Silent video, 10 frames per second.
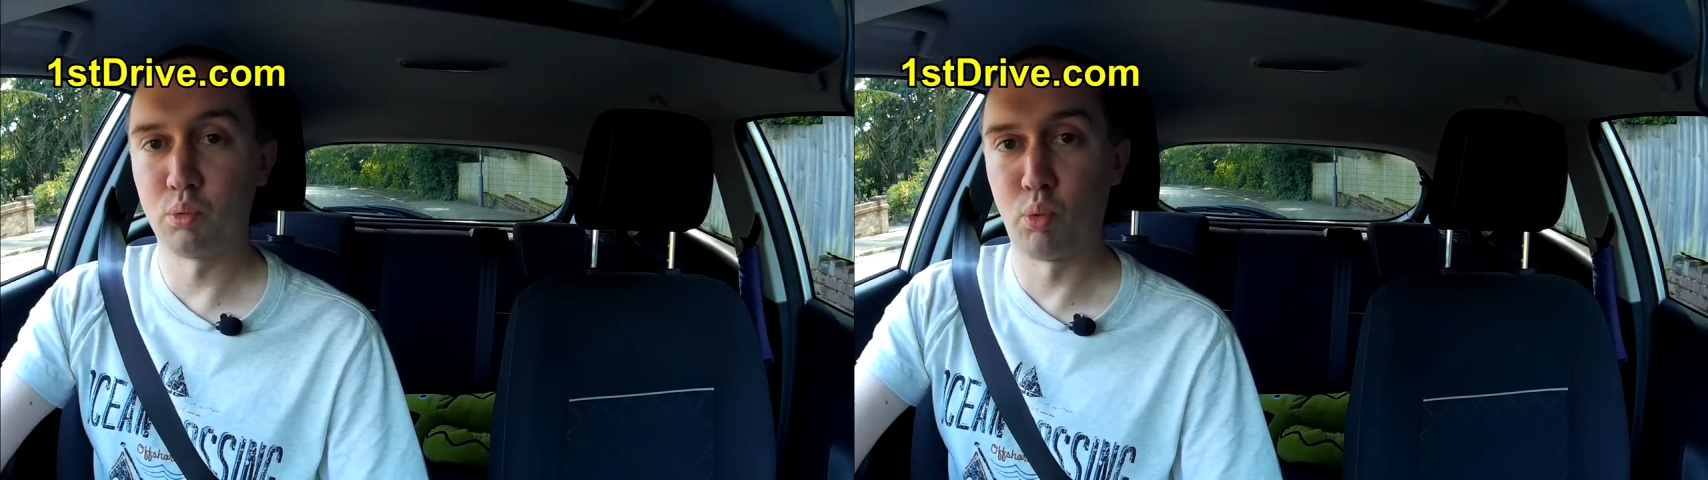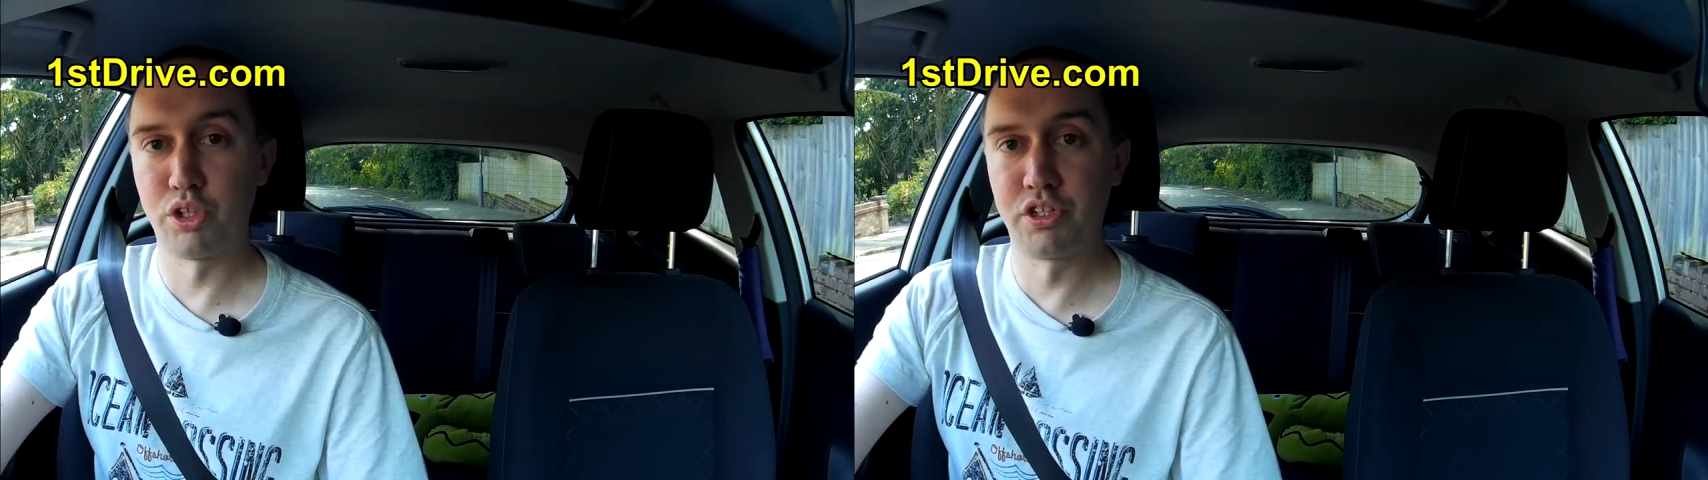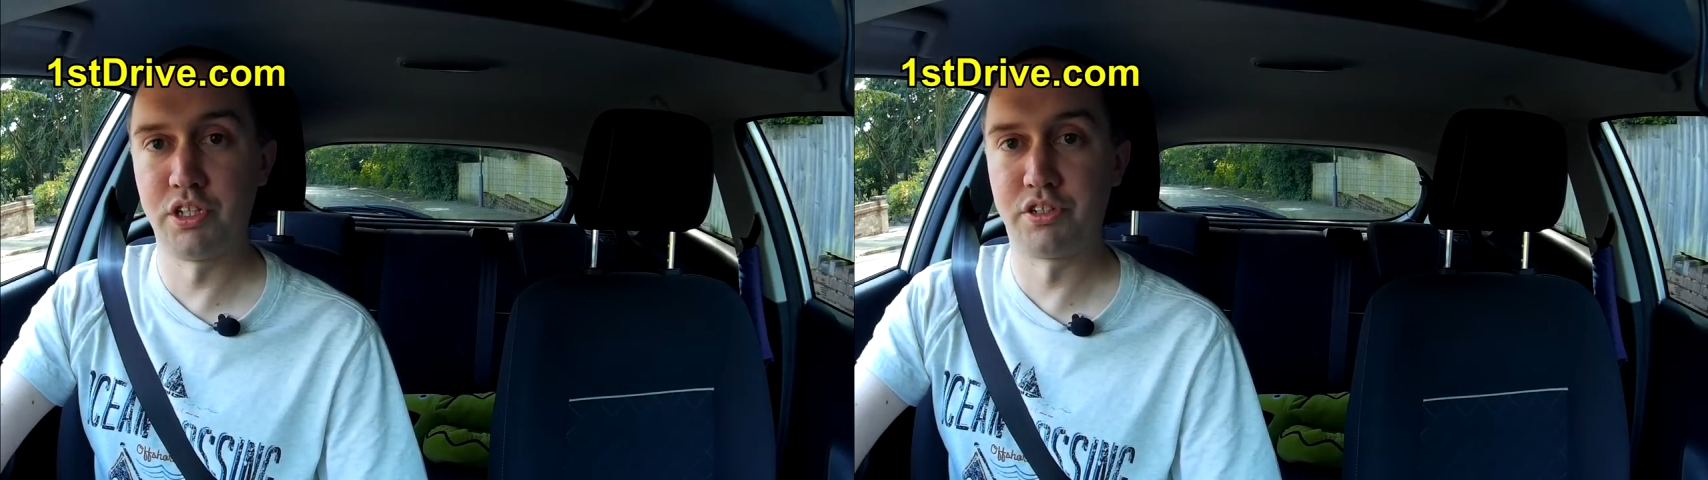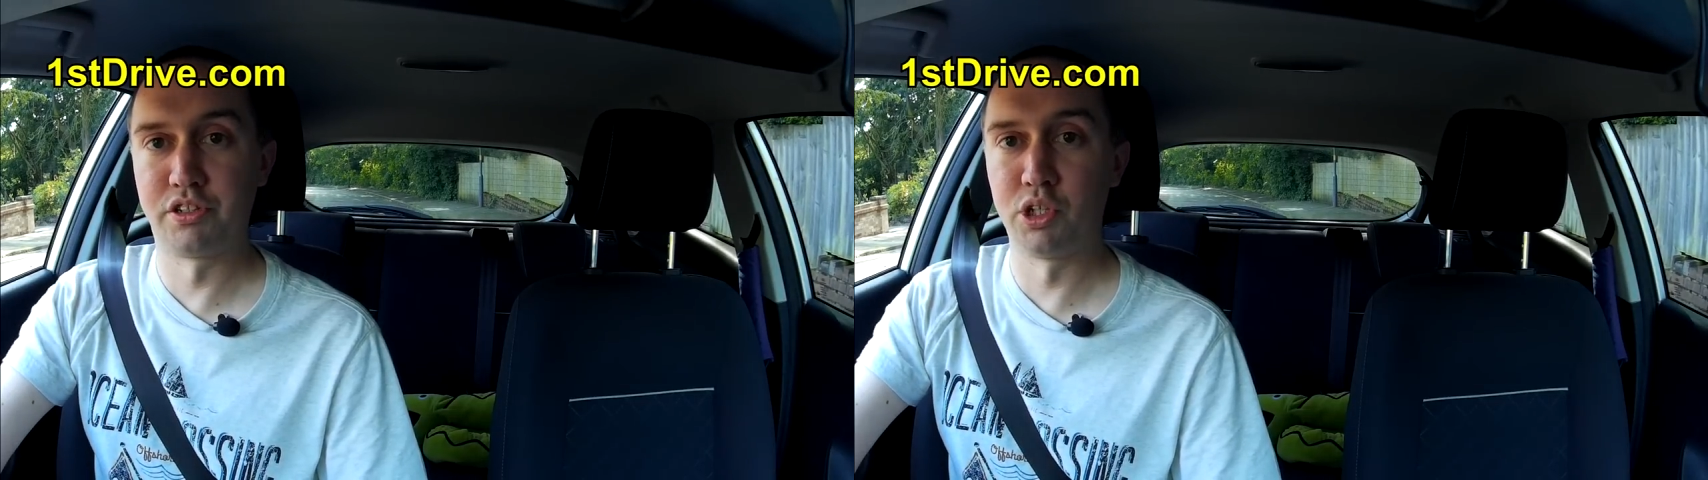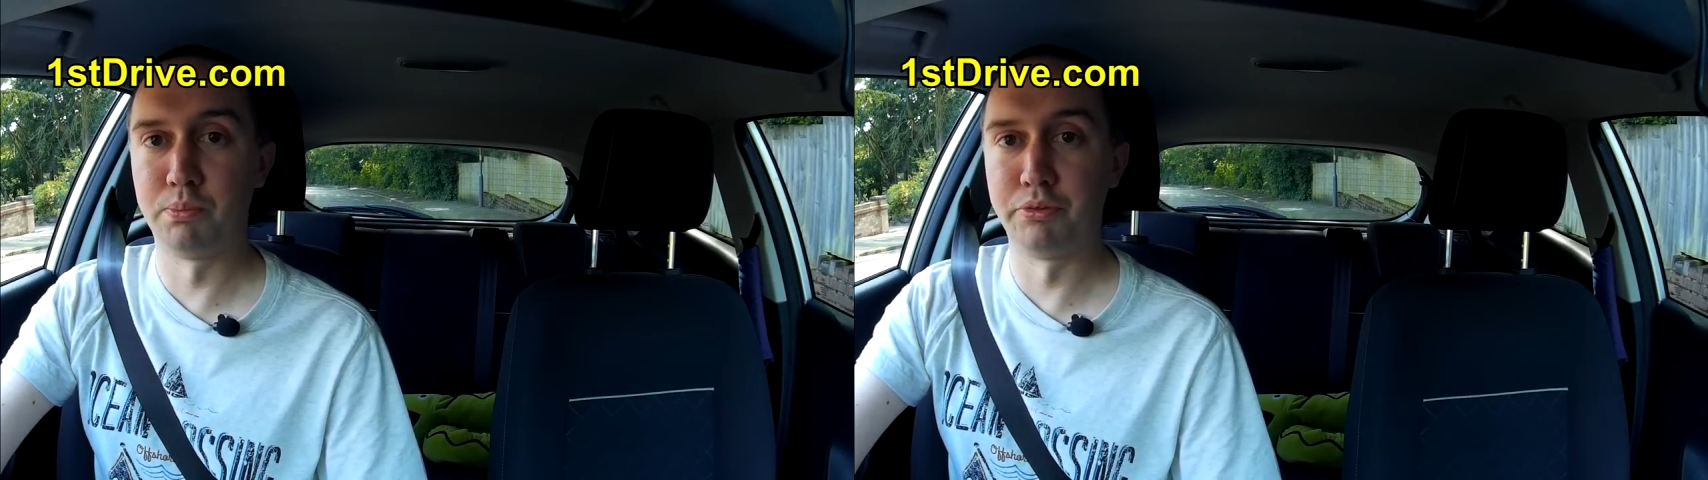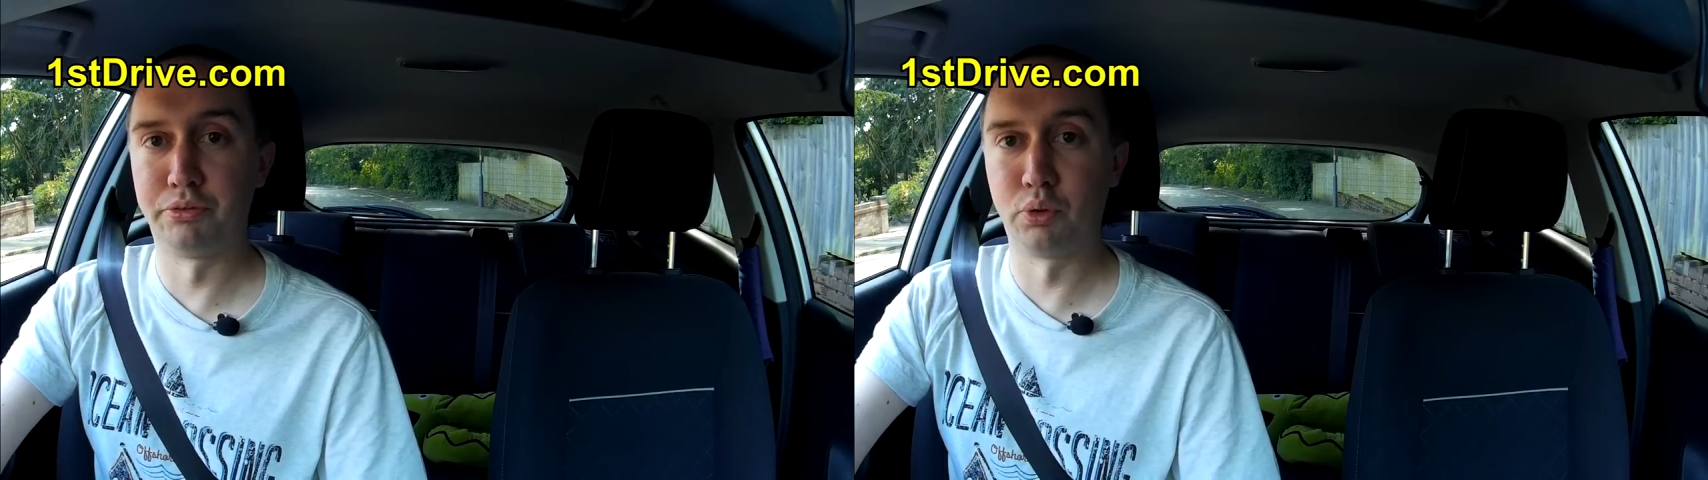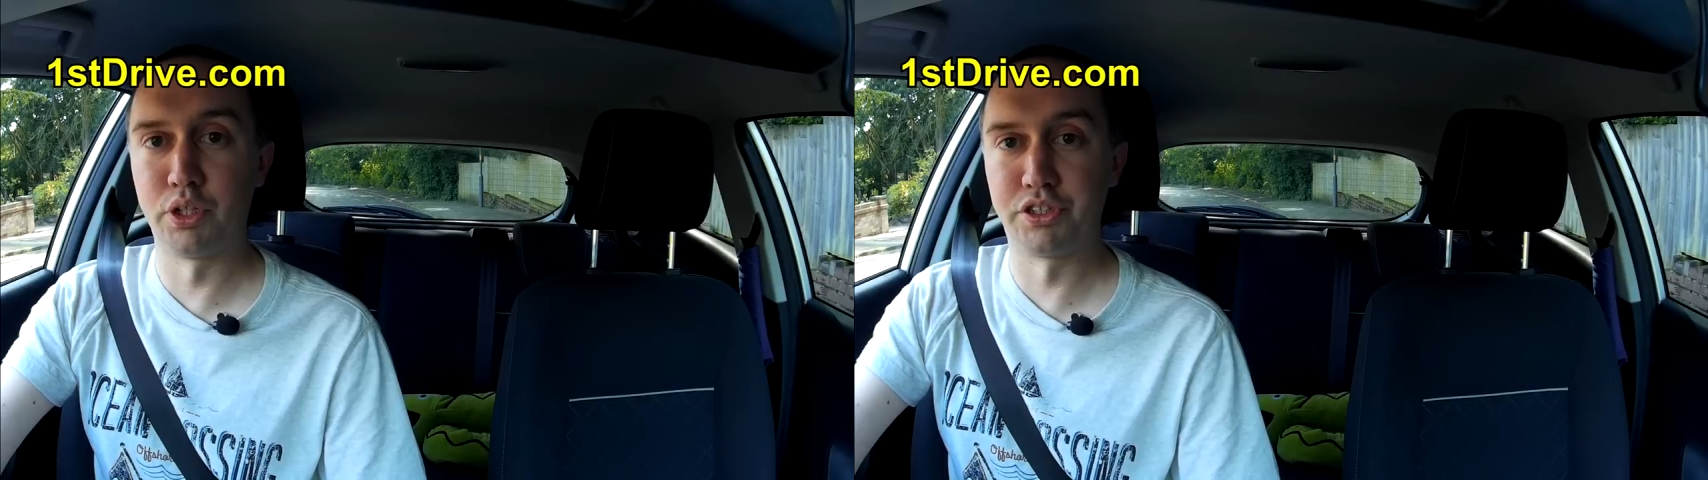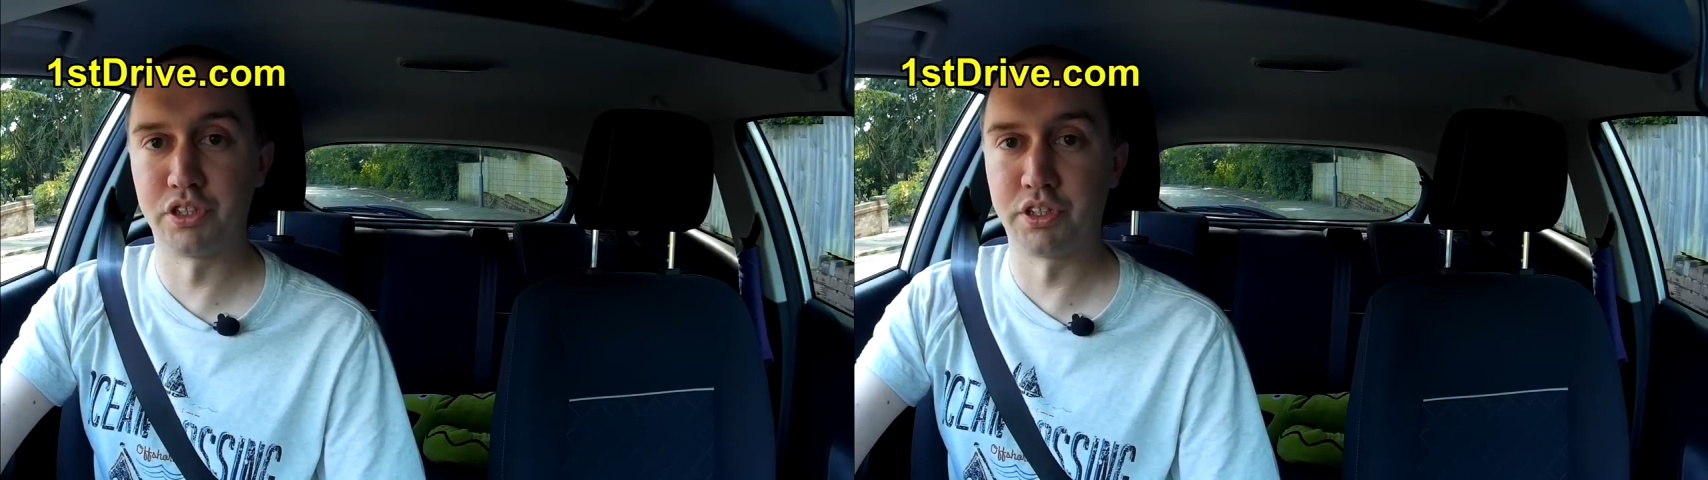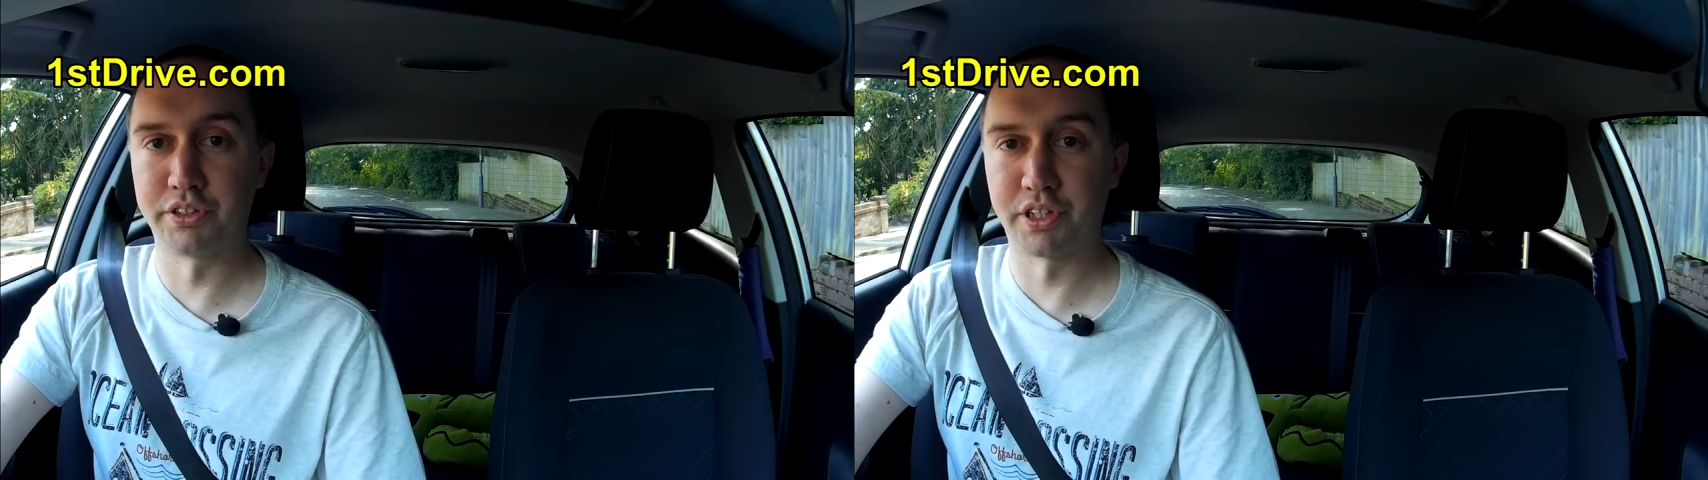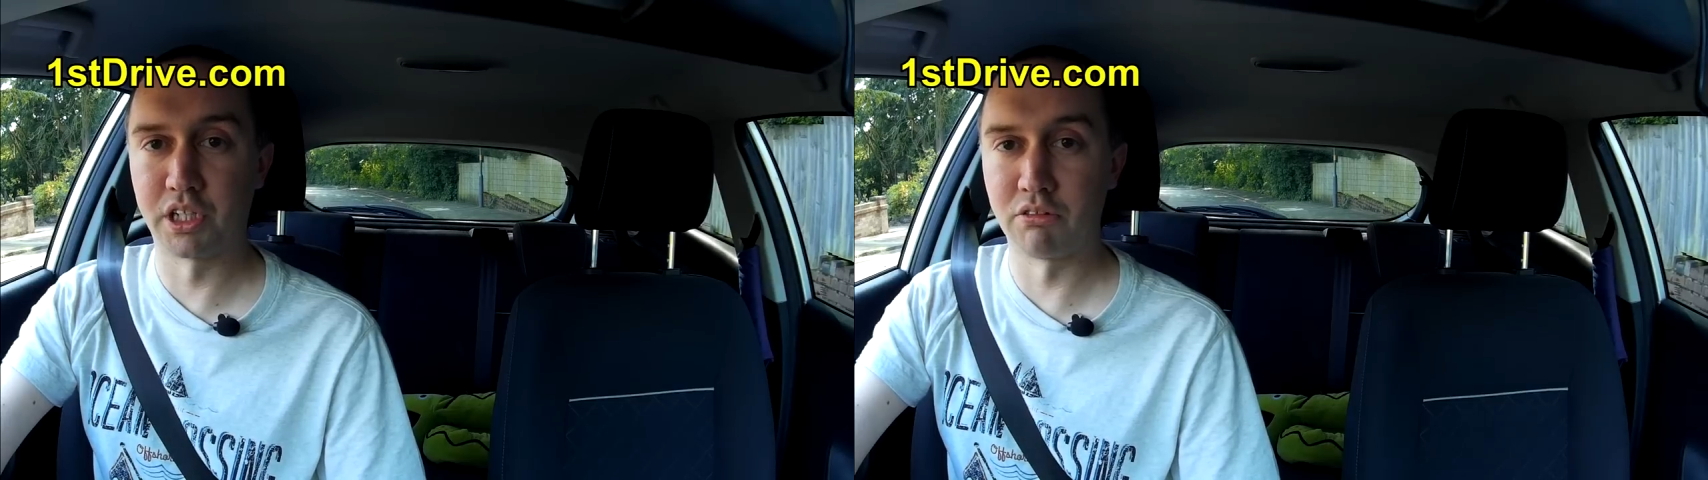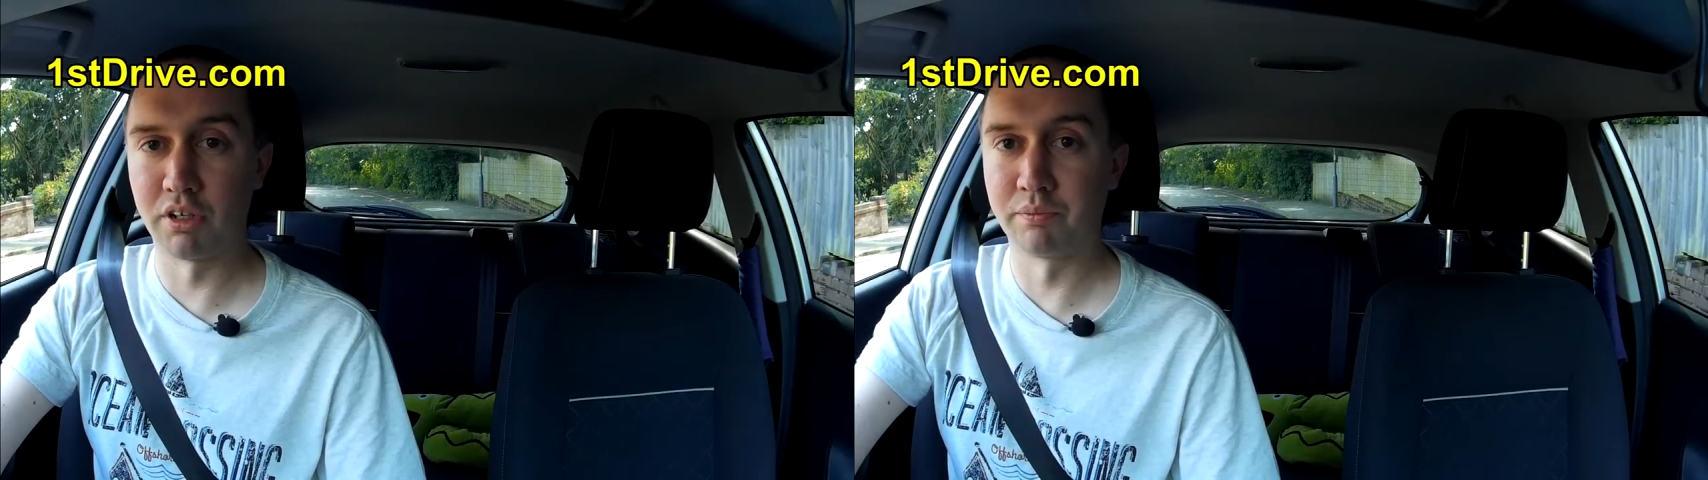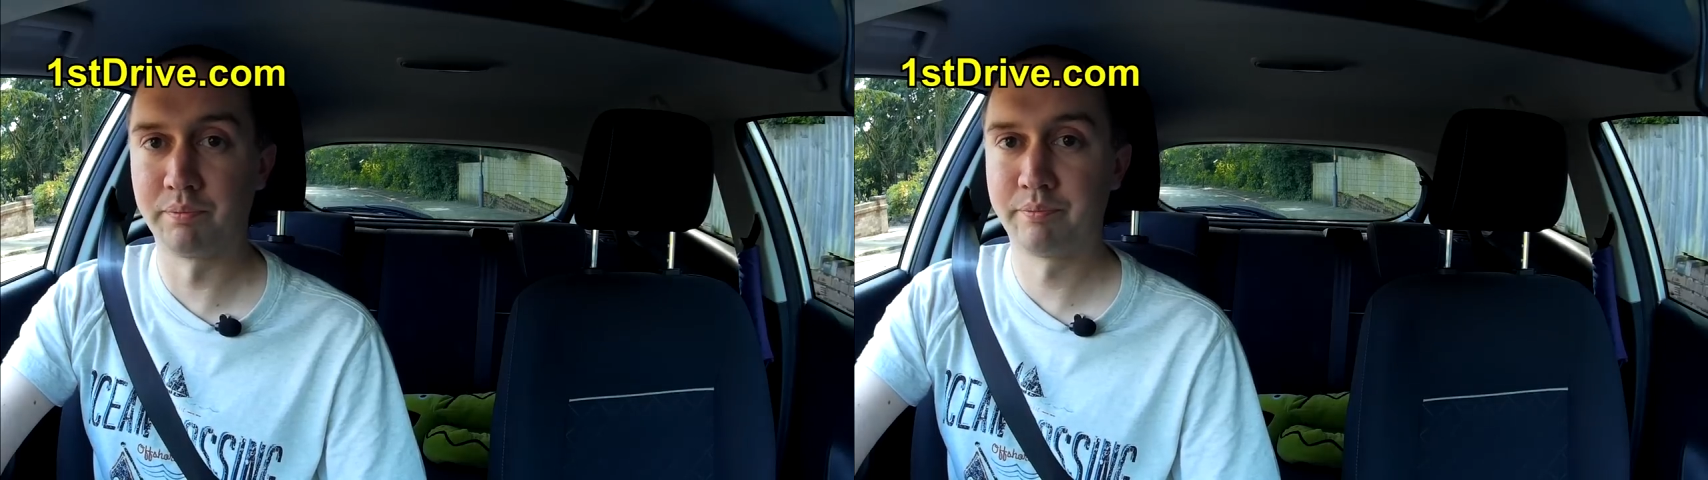what do you need to do before you turn the car on?